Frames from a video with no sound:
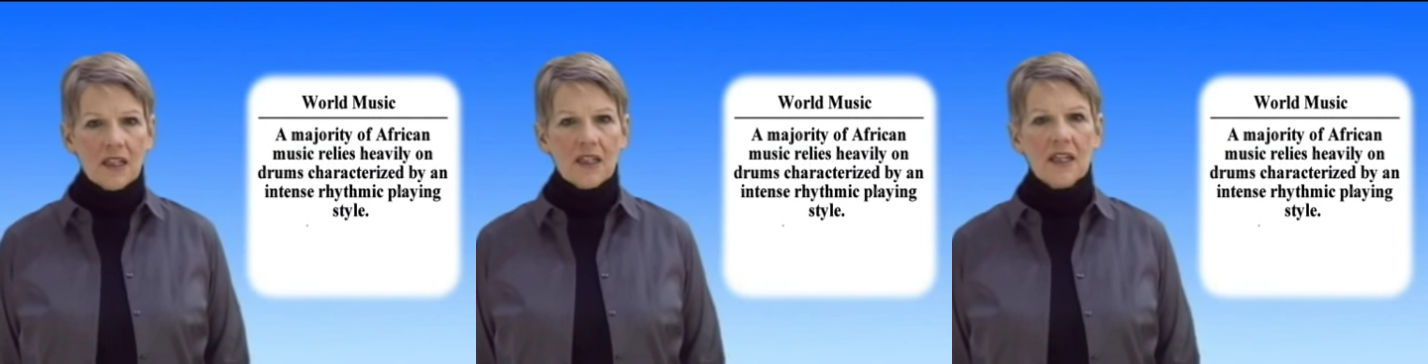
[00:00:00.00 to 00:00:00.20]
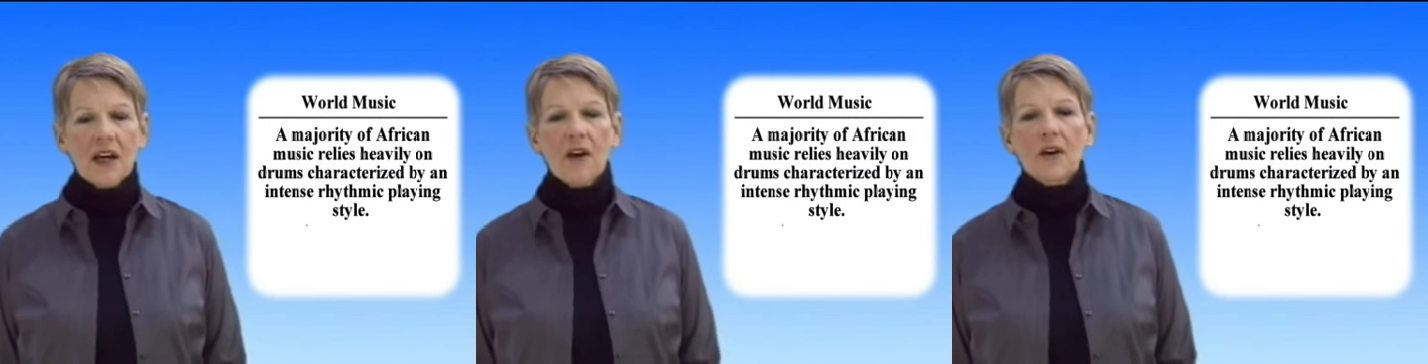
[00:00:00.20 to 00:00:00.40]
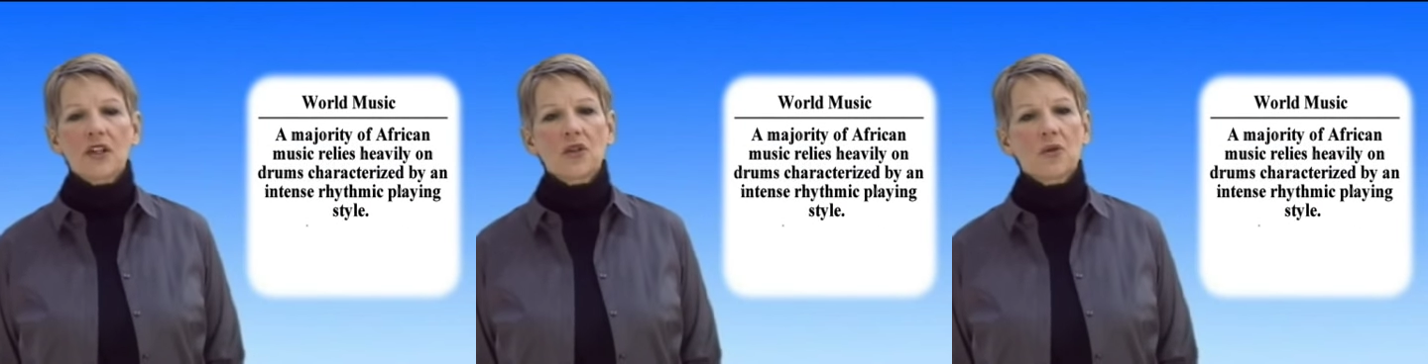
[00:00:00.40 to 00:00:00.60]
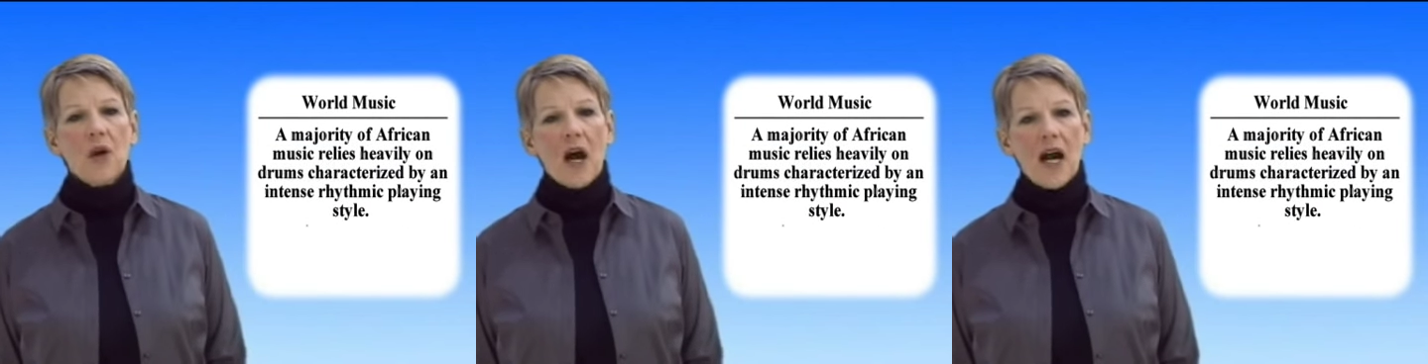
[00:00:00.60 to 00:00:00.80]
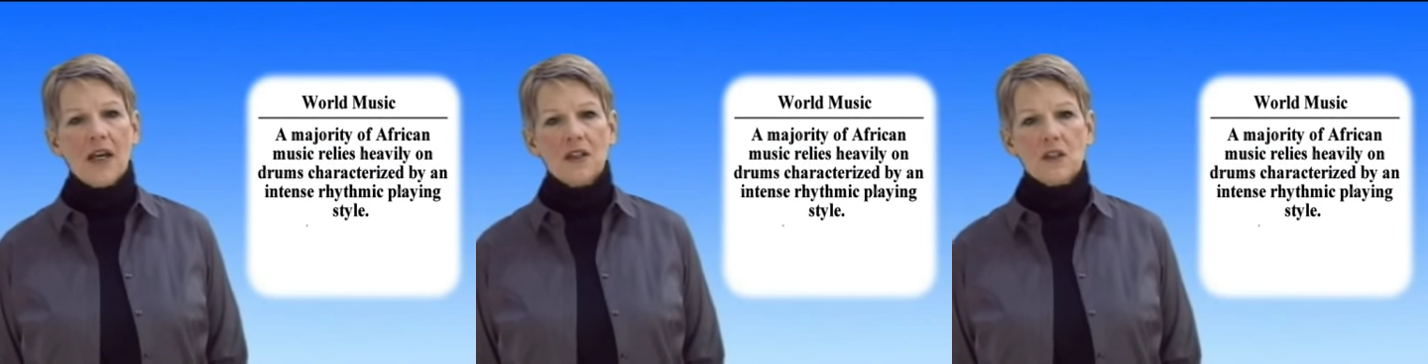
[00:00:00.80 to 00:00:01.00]

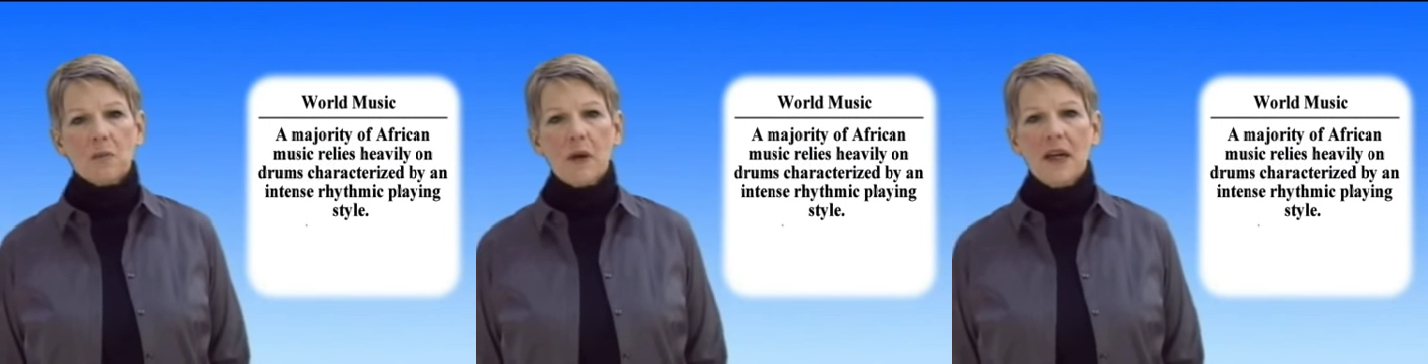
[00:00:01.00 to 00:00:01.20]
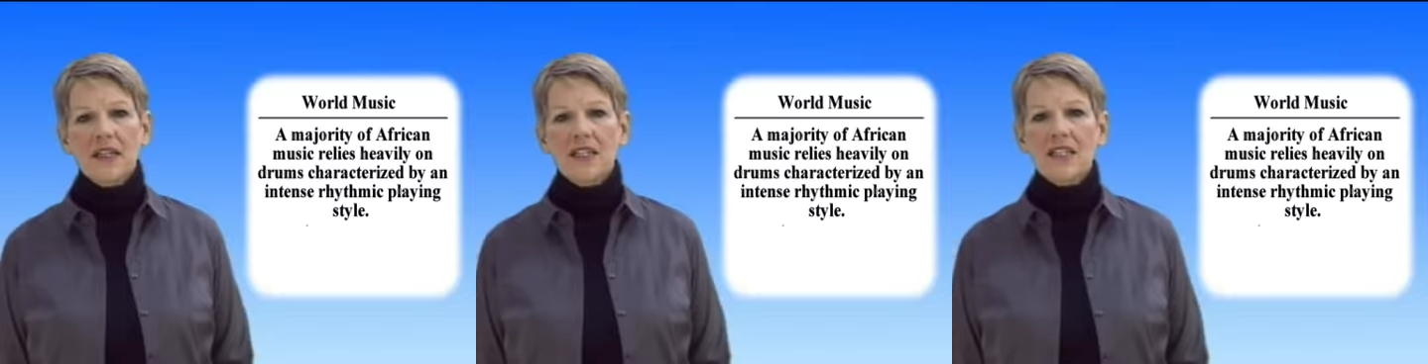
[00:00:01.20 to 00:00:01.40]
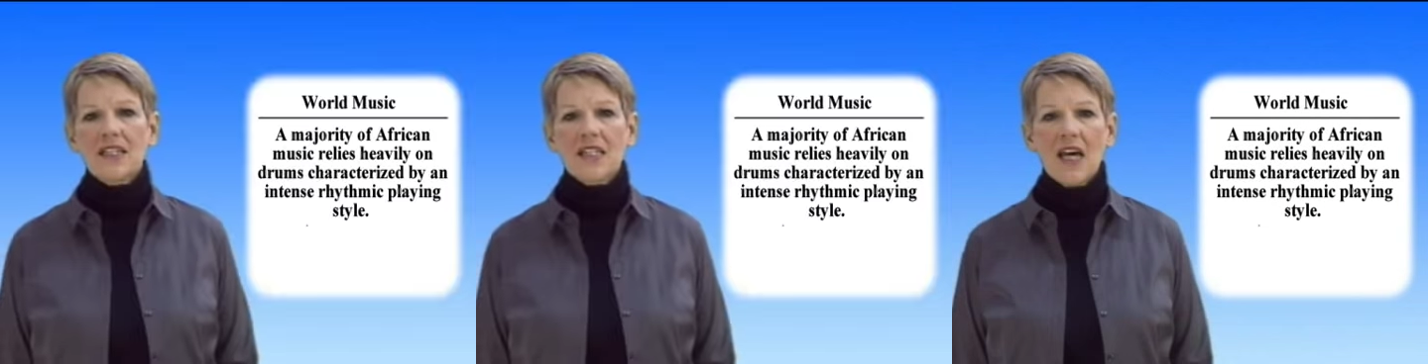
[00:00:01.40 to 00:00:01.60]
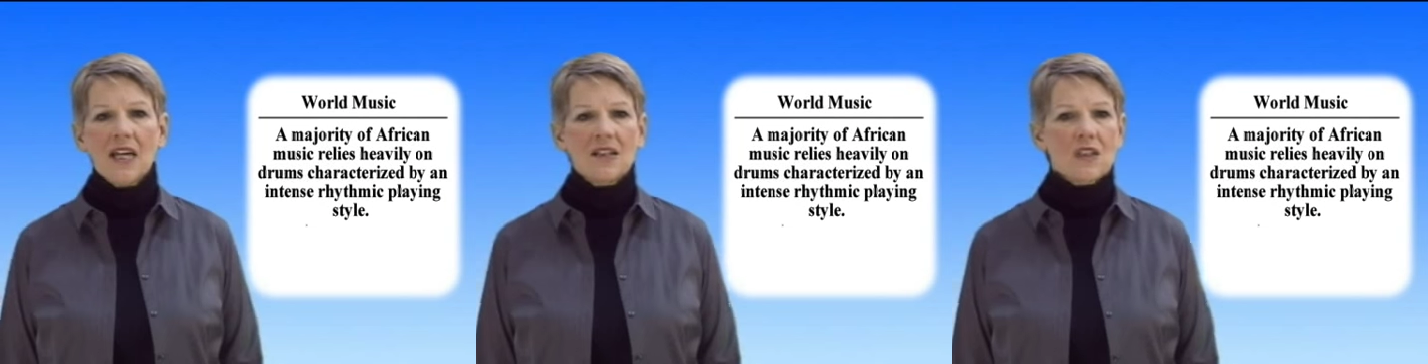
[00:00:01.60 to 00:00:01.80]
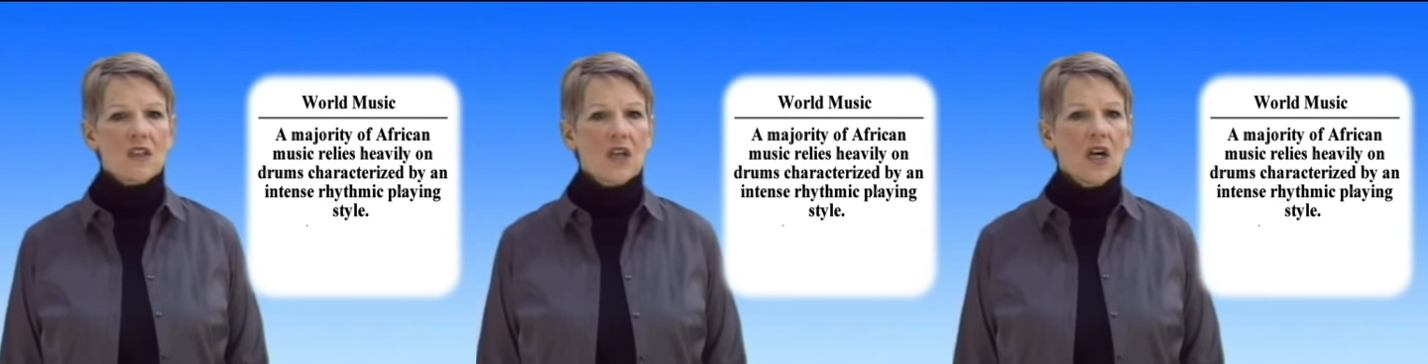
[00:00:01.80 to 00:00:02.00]
characterized by an
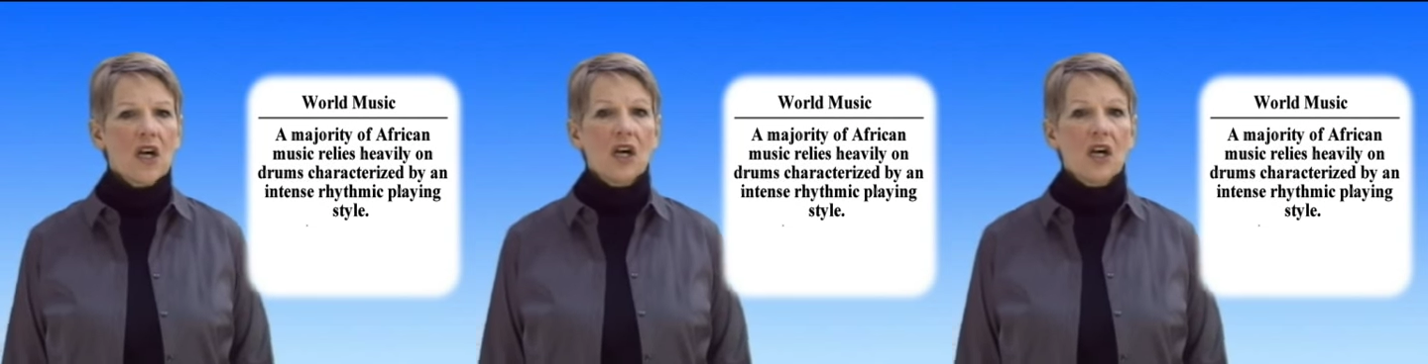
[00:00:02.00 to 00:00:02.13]
intense